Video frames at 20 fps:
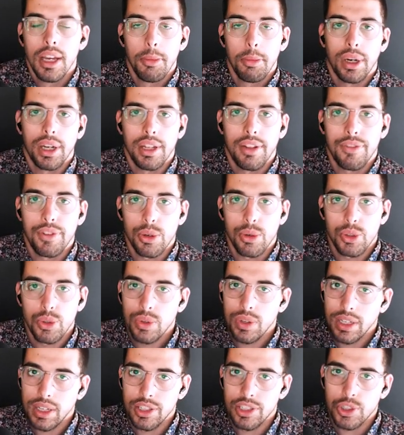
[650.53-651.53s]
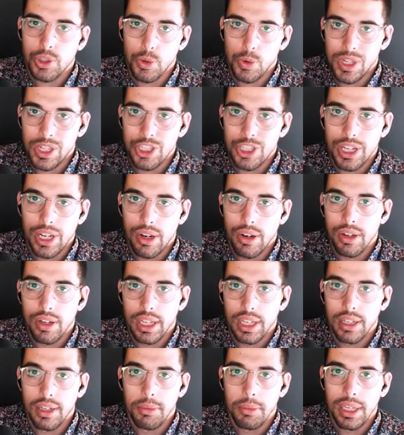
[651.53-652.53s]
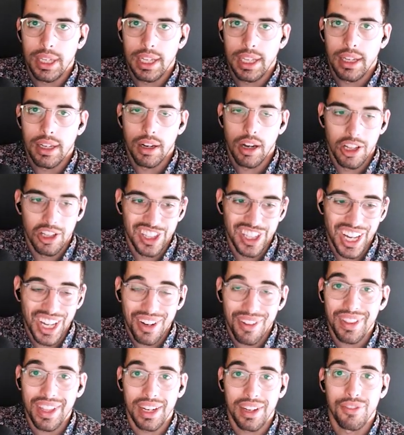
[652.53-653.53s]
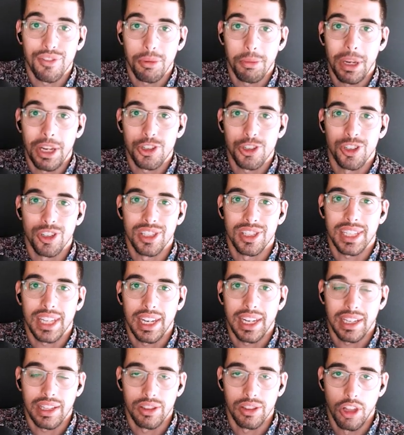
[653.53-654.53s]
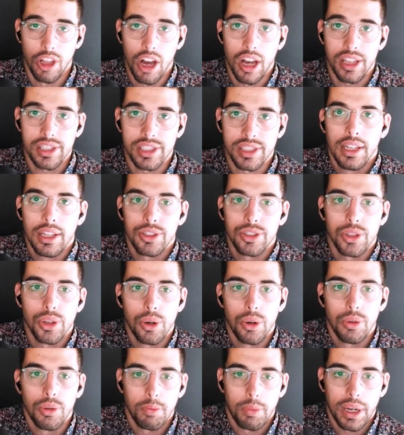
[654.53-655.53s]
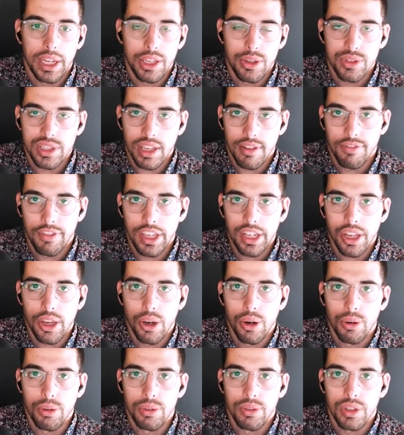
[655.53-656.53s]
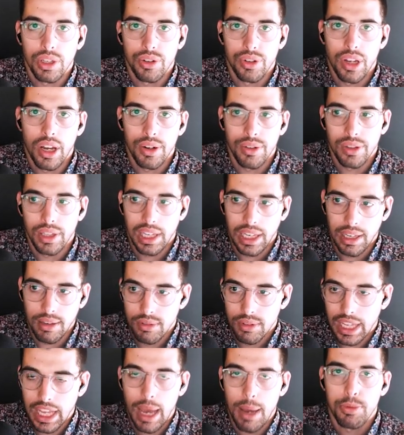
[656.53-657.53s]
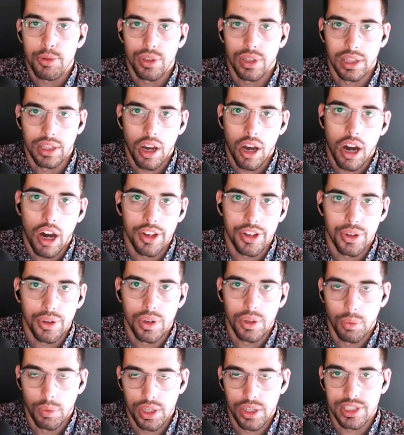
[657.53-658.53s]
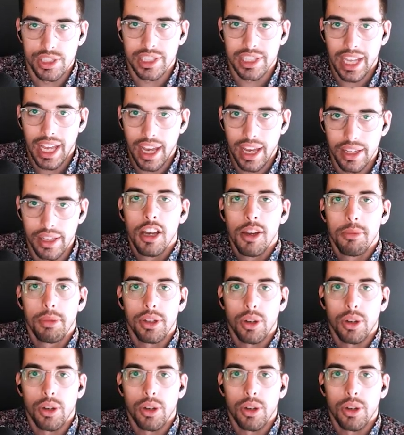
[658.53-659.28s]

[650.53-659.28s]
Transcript: But if you're doing a screen share in a meeting, a lot of that information is getting lost. So by using video, you're not only capturing the audio and what is said, but